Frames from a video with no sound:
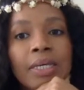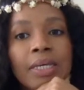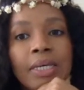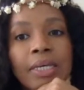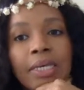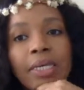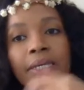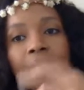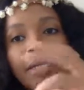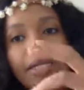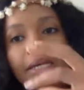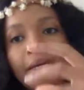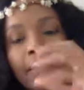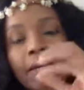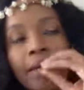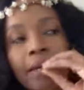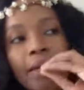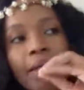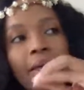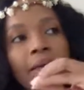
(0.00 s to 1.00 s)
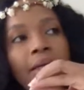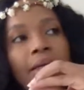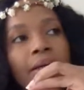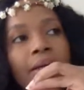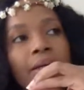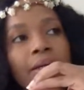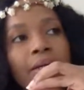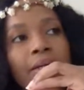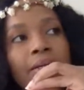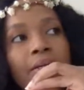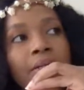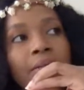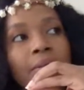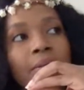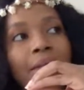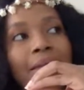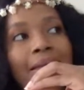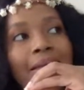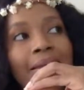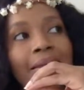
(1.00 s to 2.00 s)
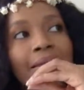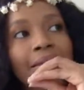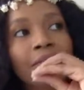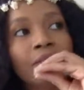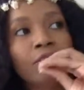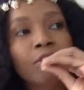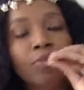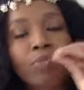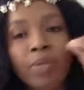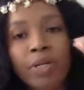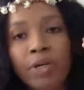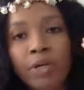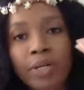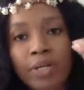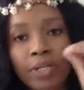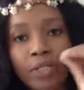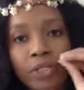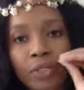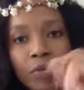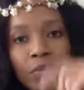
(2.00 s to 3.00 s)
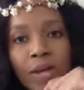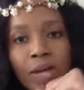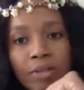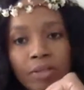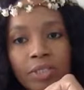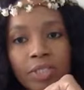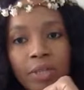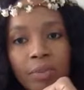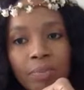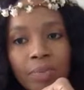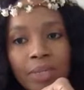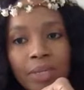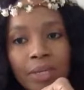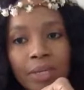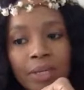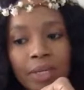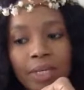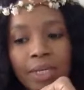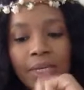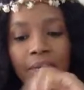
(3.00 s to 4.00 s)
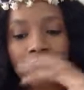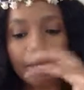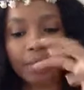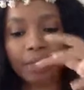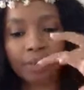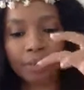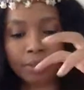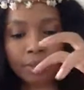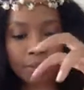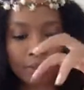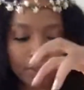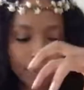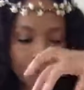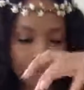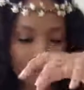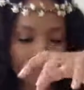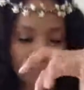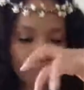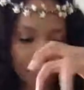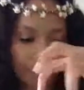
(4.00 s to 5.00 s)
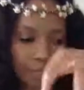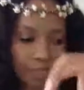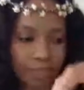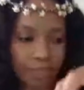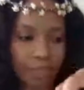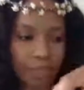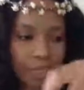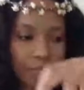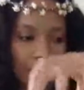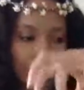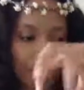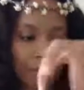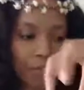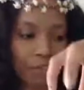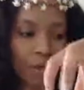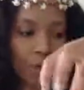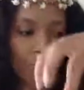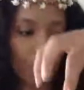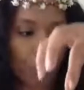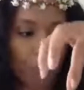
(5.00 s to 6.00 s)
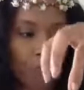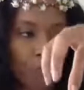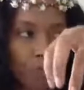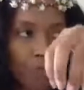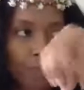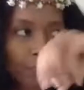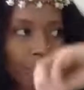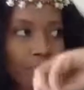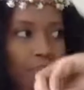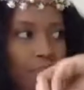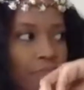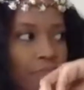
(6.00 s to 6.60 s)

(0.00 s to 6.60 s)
Healing an experience around something is its own,